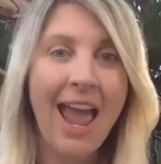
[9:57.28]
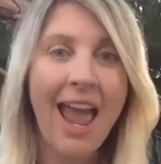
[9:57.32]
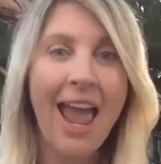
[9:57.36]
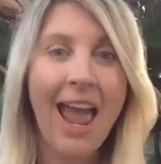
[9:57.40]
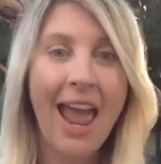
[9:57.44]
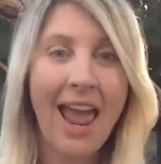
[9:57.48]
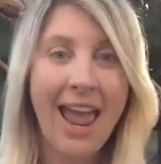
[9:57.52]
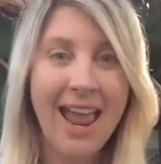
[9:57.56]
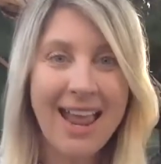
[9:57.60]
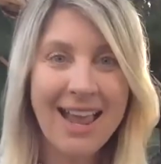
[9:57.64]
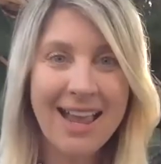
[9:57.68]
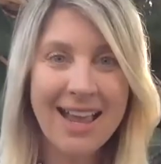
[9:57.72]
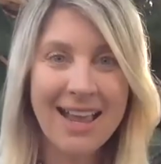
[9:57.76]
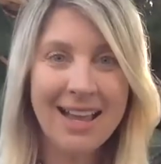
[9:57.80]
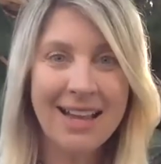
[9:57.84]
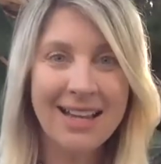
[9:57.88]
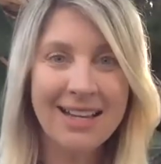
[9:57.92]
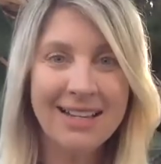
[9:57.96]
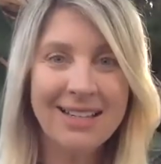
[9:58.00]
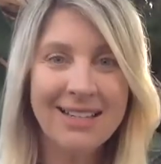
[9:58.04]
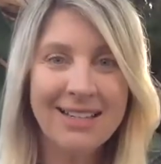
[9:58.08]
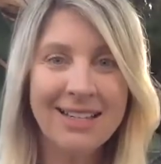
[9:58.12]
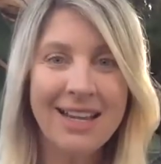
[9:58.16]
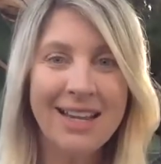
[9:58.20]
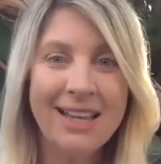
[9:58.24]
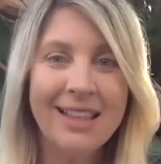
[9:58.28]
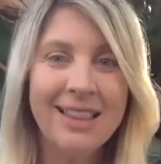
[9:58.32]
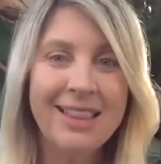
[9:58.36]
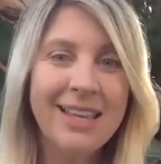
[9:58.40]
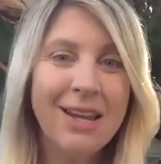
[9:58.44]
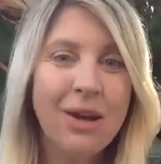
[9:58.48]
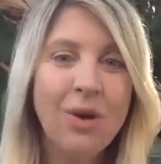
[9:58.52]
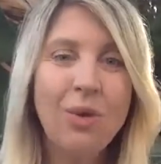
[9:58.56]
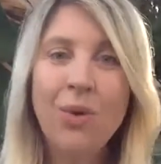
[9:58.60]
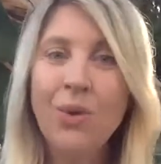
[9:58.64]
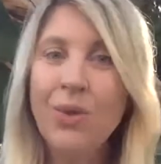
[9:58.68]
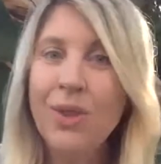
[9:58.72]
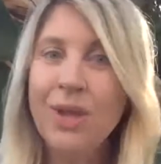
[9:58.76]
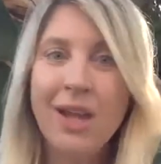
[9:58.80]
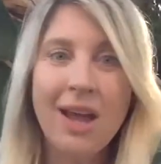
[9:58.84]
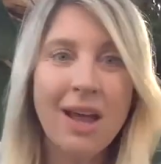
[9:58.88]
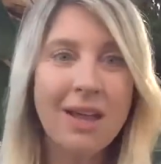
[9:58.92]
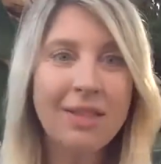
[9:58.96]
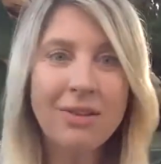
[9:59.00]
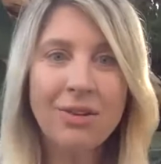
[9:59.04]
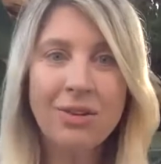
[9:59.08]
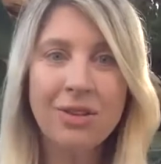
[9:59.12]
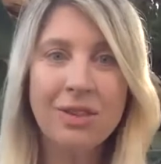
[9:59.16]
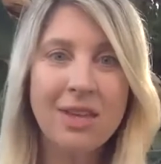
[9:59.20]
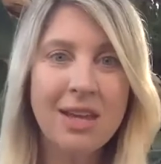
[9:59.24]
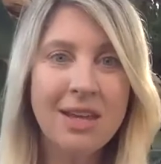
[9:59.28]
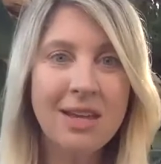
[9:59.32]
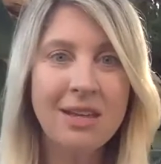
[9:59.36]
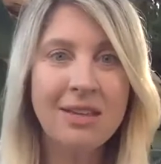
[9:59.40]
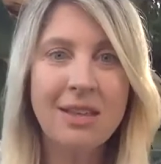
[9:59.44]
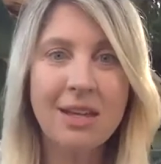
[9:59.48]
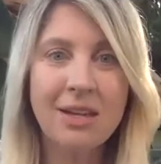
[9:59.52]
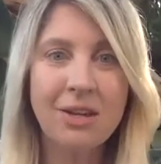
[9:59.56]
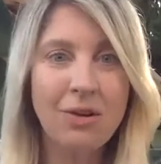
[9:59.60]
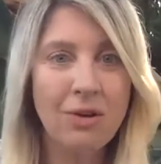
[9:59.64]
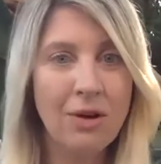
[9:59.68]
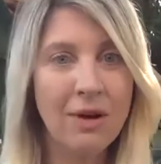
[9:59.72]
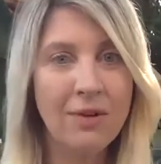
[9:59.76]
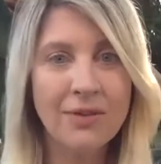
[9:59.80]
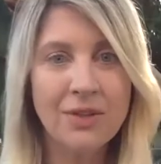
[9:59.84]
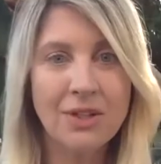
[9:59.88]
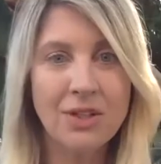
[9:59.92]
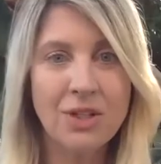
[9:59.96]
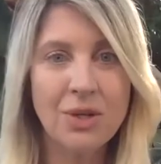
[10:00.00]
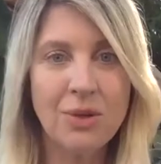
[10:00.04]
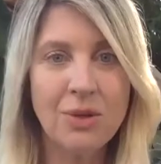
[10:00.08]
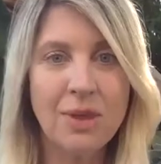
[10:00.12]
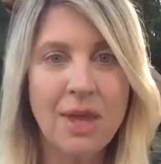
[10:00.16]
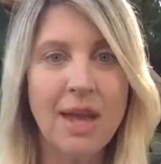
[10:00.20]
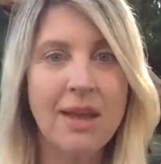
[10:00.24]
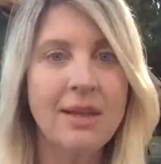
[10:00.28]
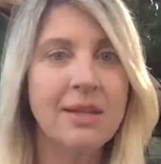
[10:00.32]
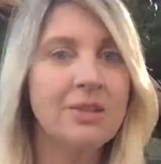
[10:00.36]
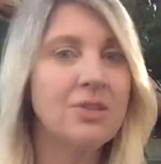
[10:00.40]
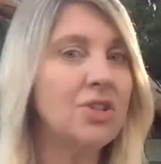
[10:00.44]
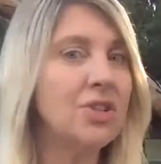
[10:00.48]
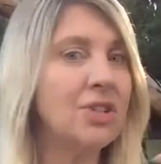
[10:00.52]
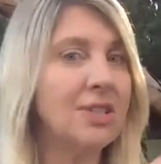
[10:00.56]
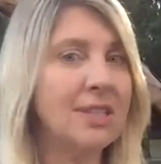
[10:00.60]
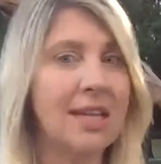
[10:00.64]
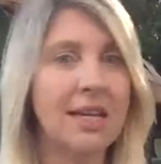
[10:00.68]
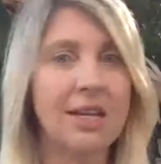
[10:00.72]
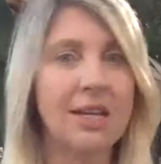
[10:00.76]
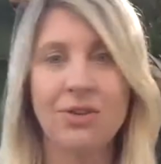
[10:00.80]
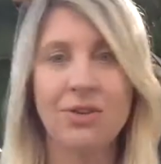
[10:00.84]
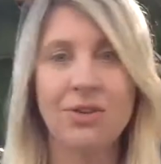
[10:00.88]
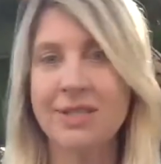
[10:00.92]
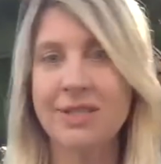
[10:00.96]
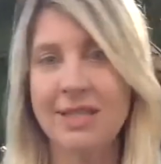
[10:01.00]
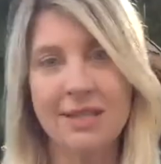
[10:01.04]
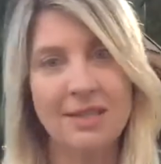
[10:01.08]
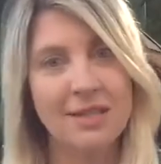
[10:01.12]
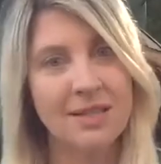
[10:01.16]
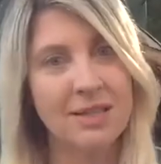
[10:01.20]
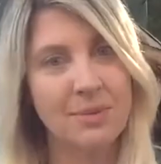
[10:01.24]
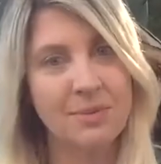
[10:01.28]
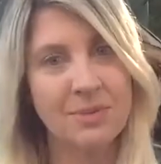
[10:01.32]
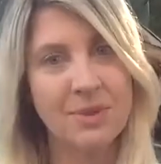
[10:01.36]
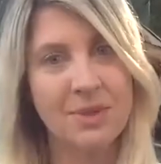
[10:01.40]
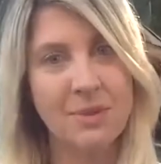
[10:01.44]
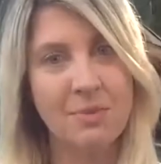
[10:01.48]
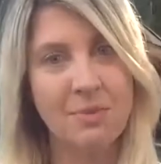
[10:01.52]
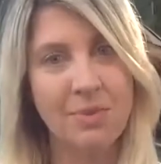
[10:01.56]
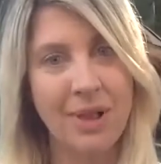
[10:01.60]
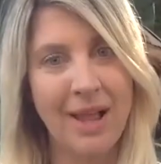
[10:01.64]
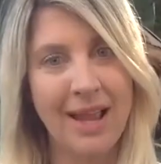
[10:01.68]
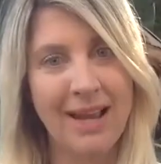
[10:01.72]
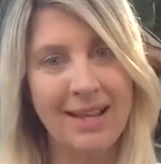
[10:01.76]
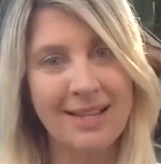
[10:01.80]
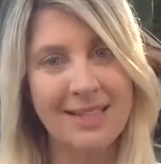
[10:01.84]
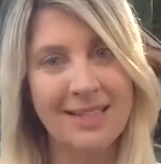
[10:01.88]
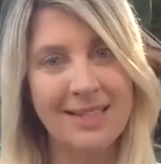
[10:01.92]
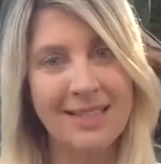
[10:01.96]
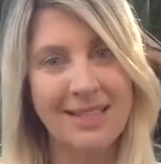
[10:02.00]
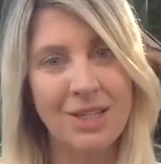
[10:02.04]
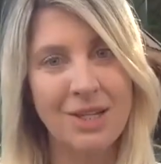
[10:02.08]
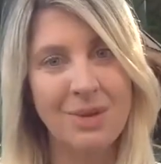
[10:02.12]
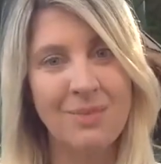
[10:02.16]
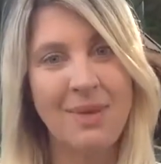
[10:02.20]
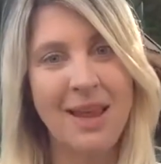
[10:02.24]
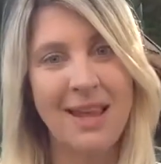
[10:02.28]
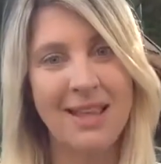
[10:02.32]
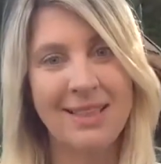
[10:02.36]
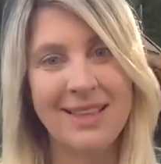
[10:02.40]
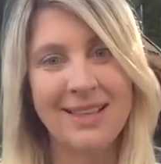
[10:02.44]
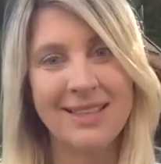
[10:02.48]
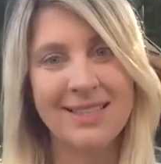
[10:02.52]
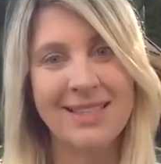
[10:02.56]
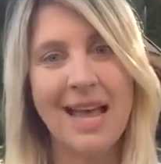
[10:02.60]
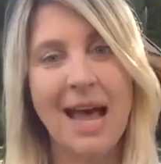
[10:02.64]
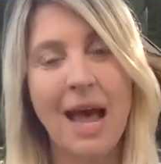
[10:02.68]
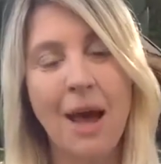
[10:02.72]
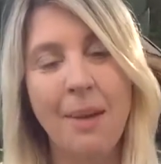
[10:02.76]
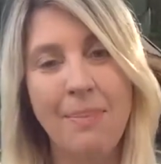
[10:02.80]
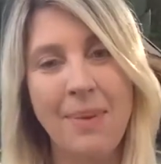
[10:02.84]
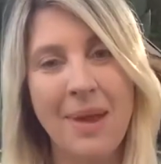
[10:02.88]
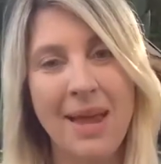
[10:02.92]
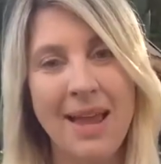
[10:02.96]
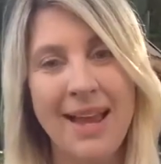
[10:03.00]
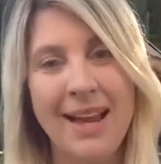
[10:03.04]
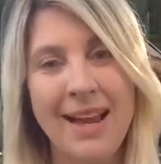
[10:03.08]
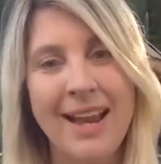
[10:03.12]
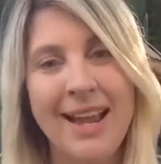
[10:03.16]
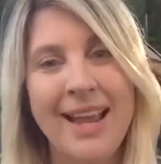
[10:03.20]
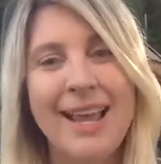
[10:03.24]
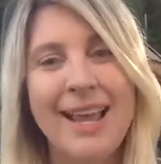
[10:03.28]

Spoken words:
And the only other thing that you have to do then is just get your systems in place to make this happen.